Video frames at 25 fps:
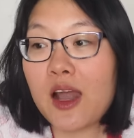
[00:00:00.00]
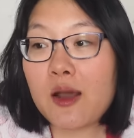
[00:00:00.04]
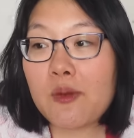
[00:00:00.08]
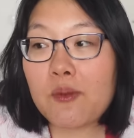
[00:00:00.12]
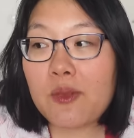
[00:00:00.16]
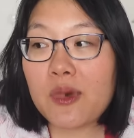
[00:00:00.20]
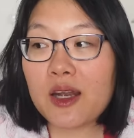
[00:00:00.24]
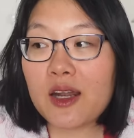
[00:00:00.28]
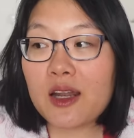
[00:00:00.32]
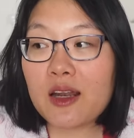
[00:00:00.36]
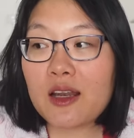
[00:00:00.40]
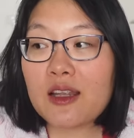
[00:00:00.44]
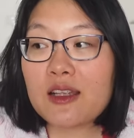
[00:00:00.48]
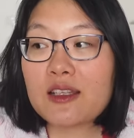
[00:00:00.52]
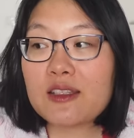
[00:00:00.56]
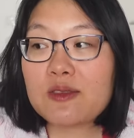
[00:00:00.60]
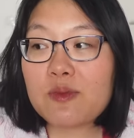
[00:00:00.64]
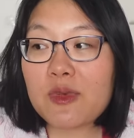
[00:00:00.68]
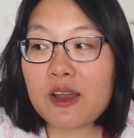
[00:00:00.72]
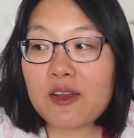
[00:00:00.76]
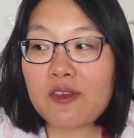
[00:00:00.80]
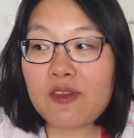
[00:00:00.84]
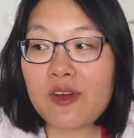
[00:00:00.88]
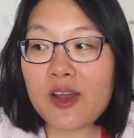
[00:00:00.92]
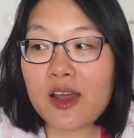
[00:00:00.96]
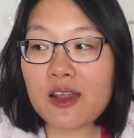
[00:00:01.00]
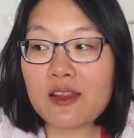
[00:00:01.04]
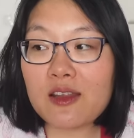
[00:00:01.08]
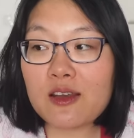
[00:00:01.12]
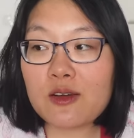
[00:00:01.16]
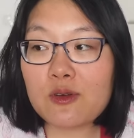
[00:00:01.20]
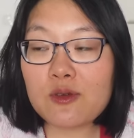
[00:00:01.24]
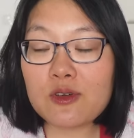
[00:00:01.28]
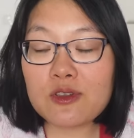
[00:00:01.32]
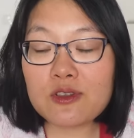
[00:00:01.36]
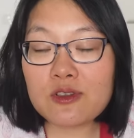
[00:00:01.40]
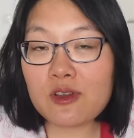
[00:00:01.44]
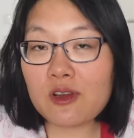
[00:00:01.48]
but at least my father
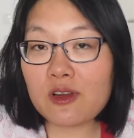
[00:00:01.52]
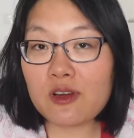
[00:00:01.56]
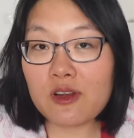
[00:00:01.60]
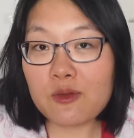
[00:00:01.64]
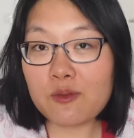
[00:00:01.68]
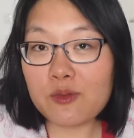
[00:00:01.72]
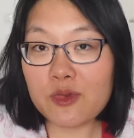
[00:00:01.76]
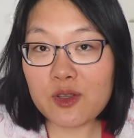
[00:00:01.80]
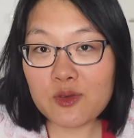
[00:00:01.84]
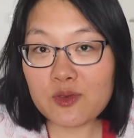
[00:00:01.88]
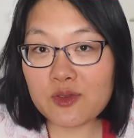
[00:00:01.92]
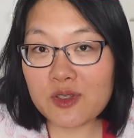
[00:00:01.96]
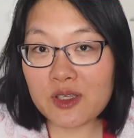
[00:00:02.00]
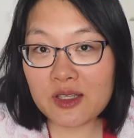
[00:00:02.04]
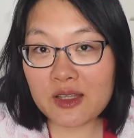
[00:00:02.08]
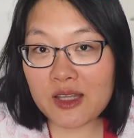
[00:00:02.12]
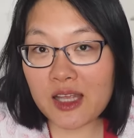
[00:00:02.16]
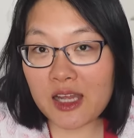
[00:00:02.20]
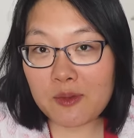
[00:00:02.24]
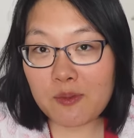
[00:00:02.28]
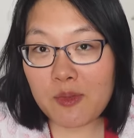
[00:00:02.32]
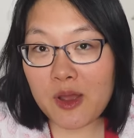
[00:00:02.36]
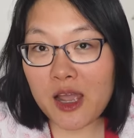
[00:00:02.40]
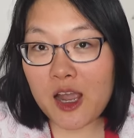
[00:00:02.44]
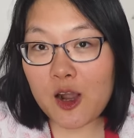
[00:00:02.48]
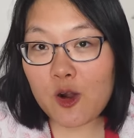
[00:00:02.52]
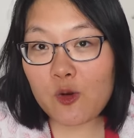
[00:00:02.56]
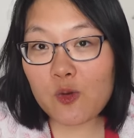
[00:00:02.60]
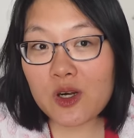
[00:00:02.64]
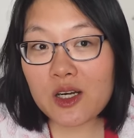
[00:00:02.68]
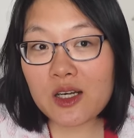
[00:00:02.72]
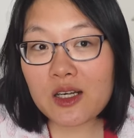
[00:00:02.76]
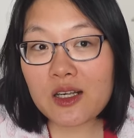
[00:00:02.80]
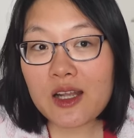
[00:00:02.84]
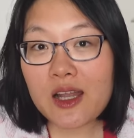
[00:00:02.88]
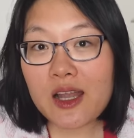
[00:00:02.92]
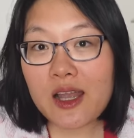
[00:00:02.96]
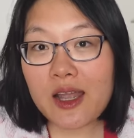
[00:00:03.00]
was not abusing that
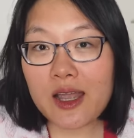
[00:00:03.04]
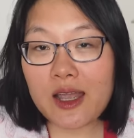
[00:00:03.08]
power